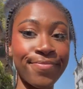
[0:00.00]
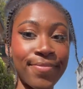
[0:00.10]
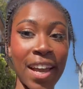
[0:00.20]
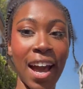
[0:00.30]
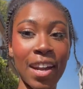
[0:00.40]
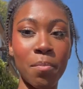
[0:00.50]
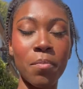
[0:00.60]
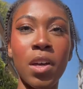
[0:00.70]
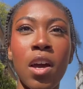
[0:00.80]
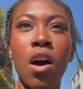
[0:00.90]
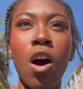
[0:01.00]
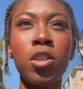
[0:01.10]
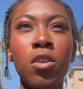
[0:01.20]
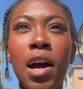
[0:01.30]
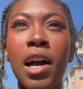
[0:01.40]
I got them.
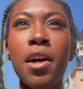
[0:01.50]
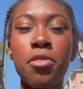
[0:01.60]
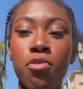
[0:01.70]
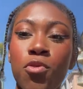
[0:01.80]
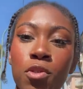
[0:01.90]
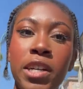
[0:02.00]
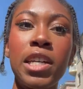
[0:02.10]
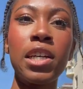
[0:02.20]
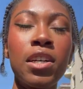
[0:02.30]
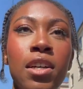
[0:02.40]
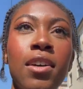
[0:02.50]
Also, I got three.